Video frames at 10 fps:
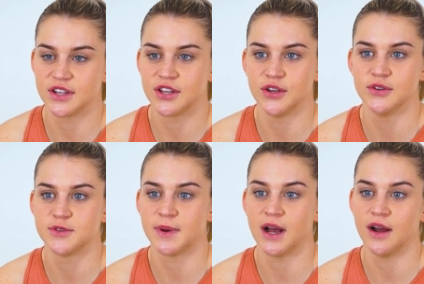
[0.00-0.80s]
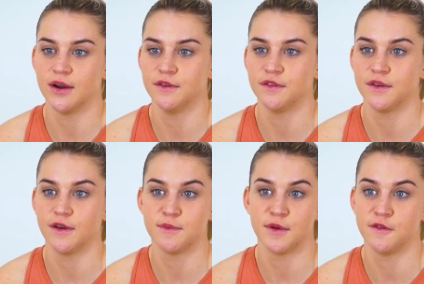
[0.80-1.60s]
a huge part of,
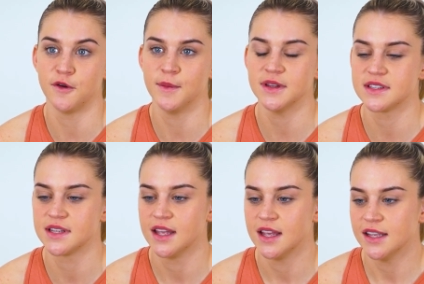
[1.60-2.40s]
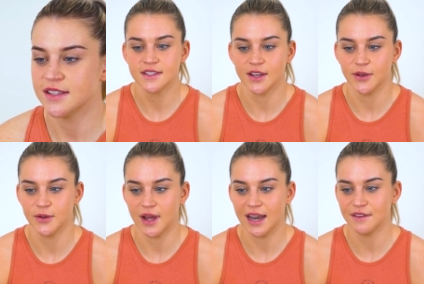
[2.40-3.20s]
of performance.
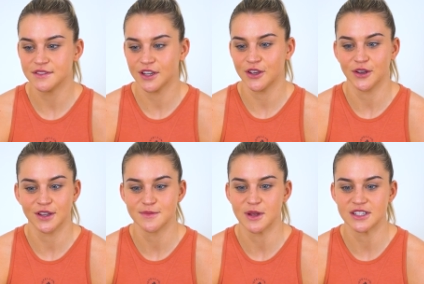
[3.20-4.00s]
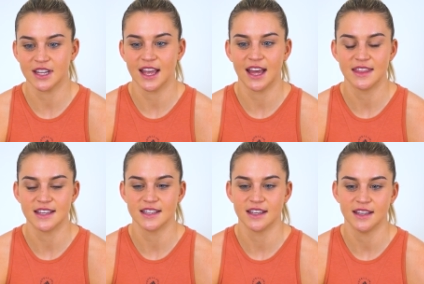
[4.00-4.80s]
So I love to cook as much as I can.
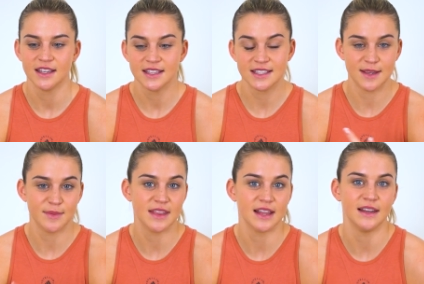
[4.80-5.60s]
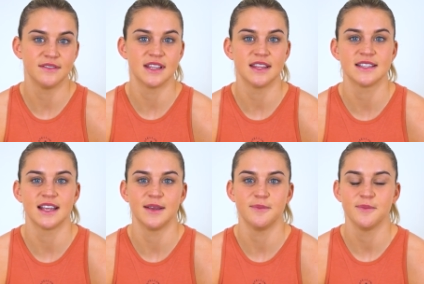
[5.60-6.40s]
There's a teammate that lives in the
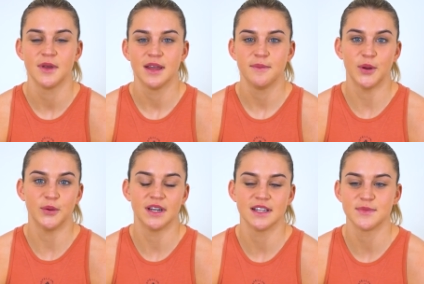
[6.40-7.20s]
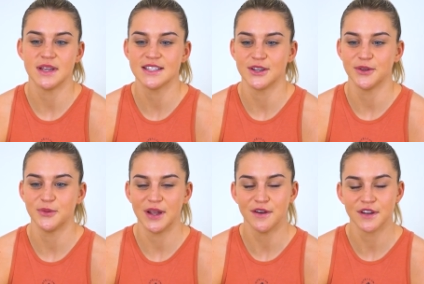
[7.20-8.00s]
same building as me, so
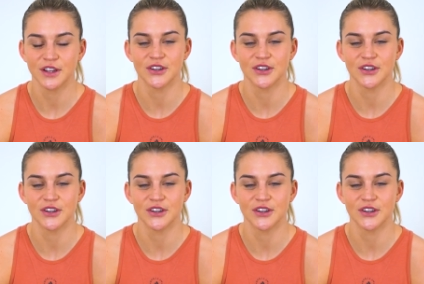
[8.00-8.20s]
we often